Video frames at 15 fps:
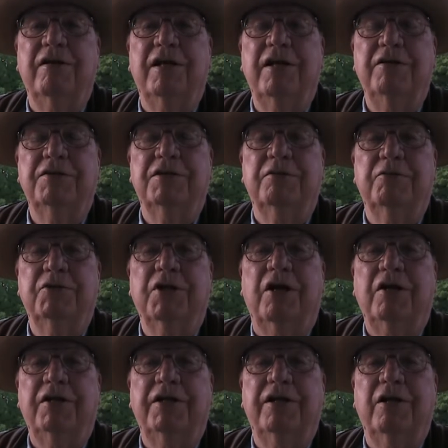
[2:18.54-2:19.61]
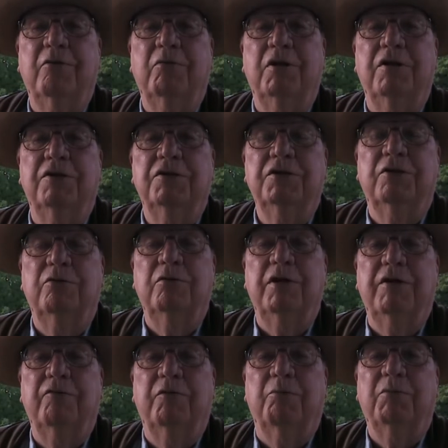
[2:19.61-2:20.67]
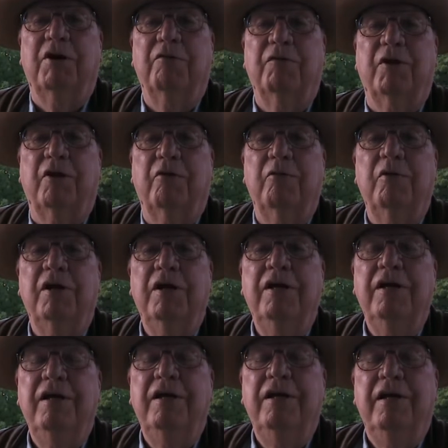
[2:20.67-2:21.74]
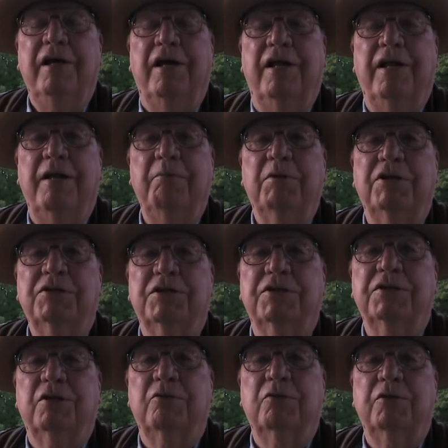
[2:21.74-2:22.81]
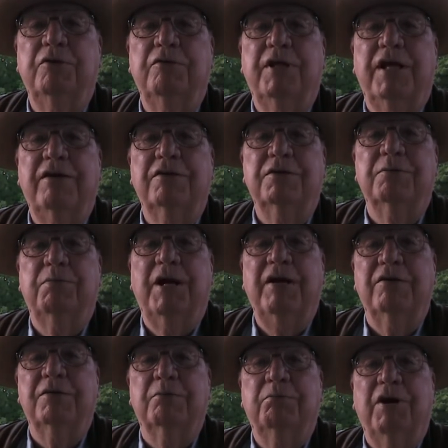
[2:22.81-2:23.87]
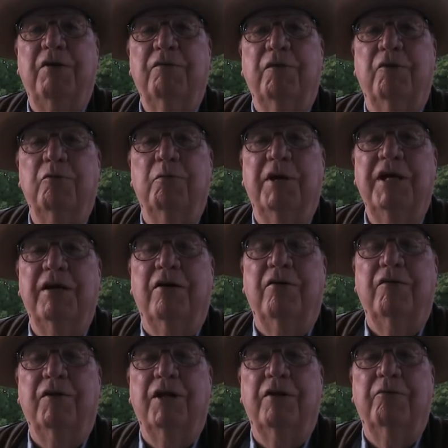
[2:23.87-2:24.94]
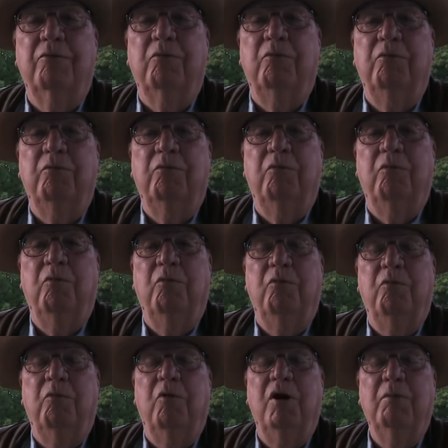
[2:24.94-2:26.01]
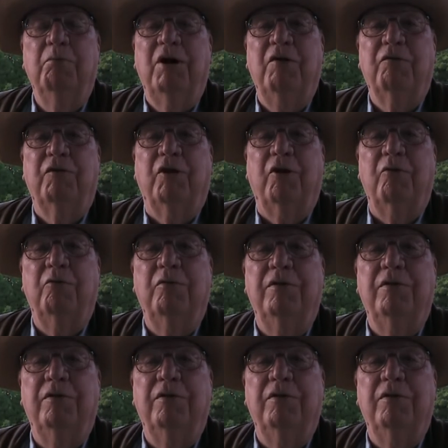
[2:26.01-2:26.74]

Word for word: they shot the other one and sold it for buffalo. And they must have sold 2,000 pounds of buffalo meat off that one buffalo.